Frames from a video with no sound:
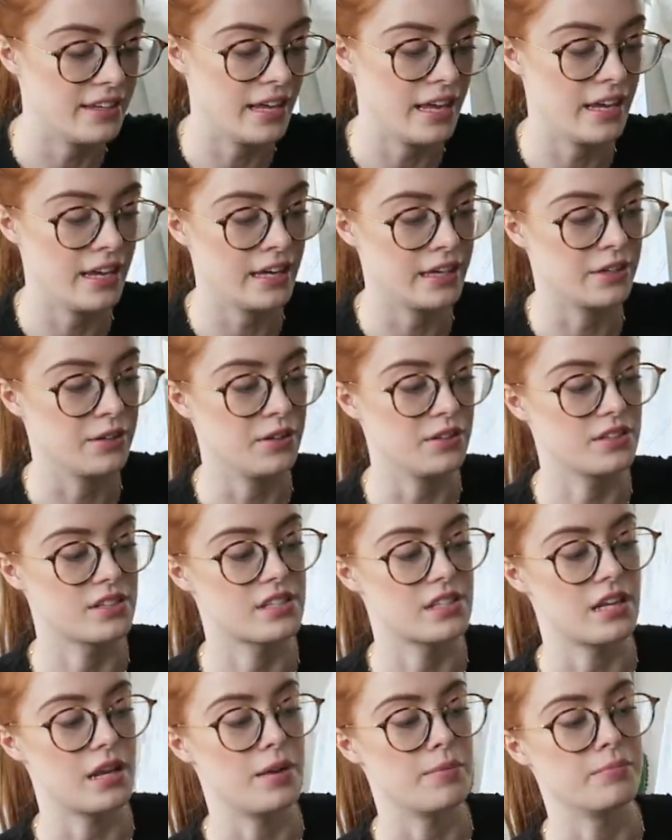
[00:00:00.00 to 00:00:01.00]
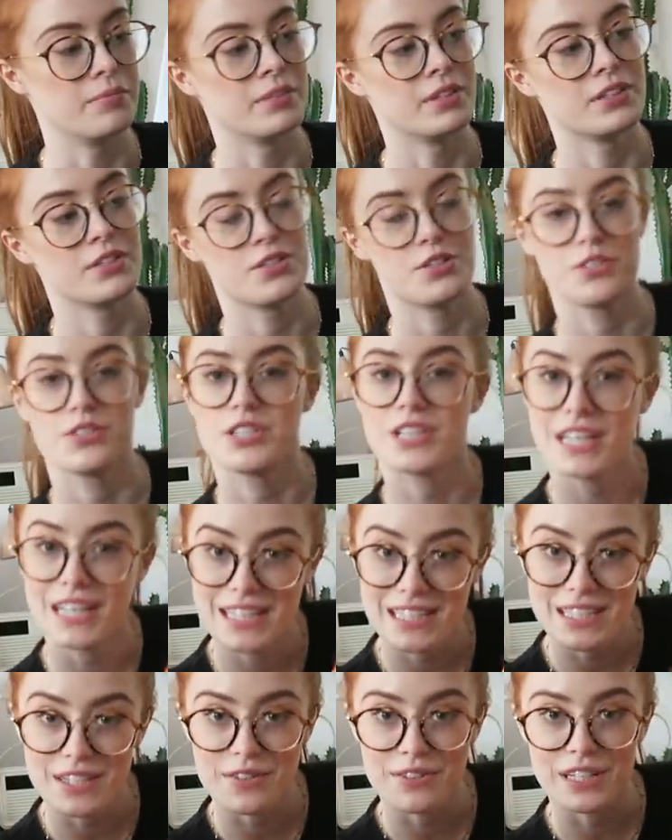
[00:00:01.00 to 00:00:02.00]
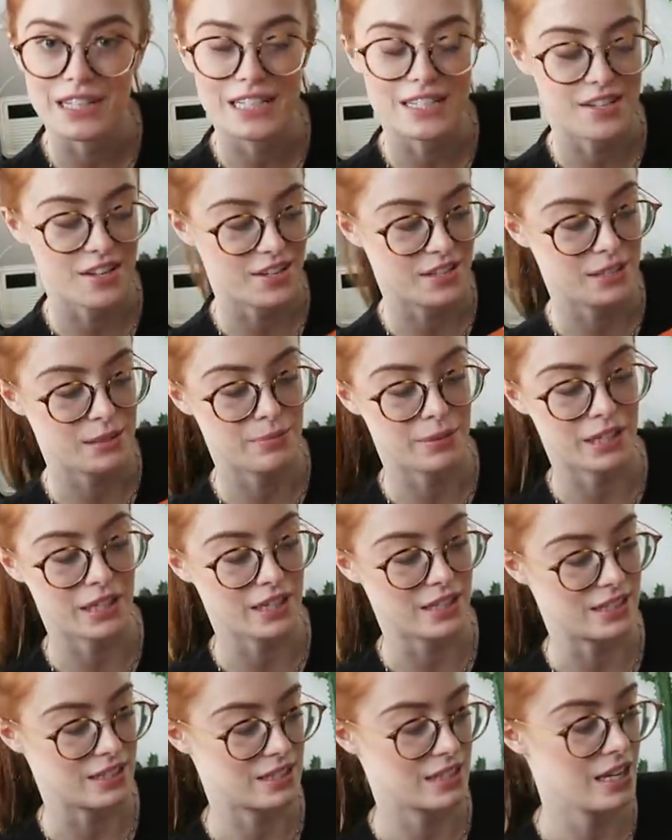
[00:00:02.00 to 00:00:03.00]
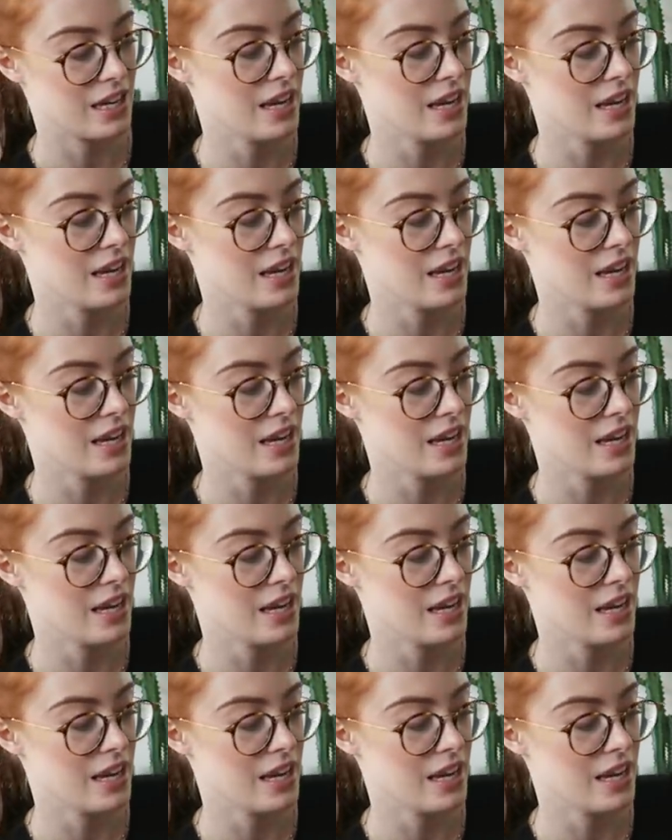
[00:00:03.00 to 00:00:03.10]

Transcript: and then I got some um, cheesy Doritos because